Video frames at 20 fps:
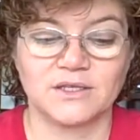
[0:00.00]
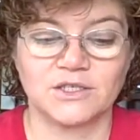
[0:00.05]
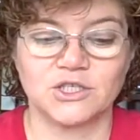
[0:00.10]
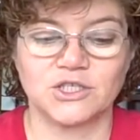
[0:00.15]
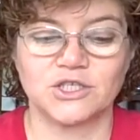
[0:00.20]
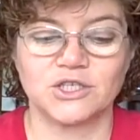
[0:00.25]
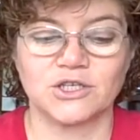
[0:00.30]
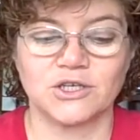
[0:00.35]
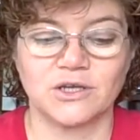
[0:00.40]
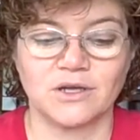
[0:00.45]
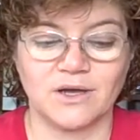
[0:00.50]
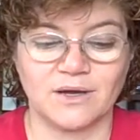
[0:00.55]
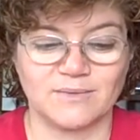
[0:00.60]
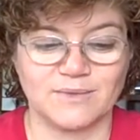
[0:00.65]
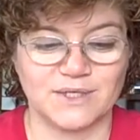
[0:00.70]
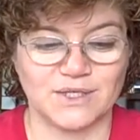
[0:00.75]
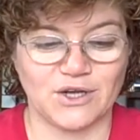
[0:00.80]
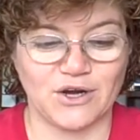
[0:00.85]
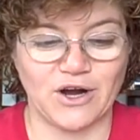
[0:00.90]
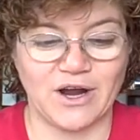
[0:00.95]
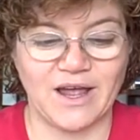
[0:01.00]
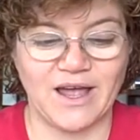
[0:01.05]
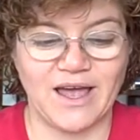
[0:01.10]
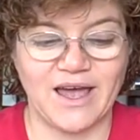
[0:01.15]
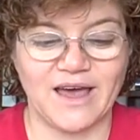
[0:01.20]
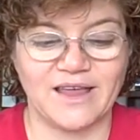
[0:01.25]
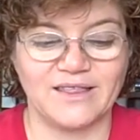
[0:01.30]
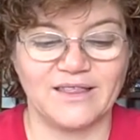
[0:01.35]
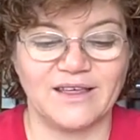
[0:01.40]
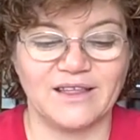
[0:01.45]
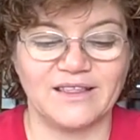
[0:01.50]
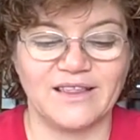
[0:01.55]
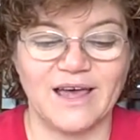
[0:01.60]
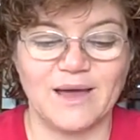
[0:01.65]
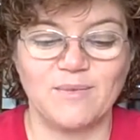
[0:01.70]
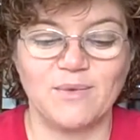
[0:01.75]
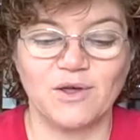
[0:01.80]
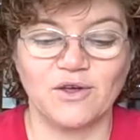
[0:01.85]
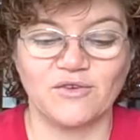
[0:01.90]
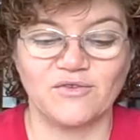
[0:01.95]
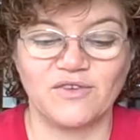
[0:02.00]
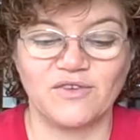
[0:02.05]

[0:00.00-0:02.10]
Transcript: j, and the labial